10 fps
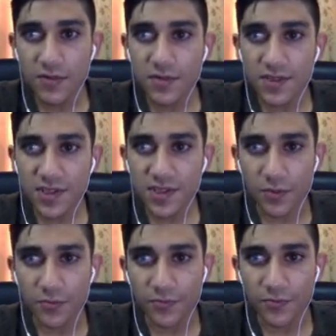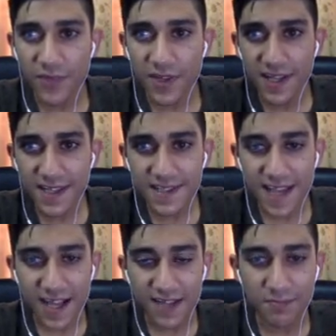So let's
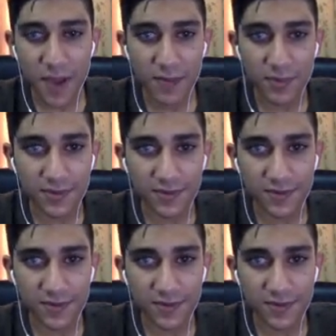add Babel.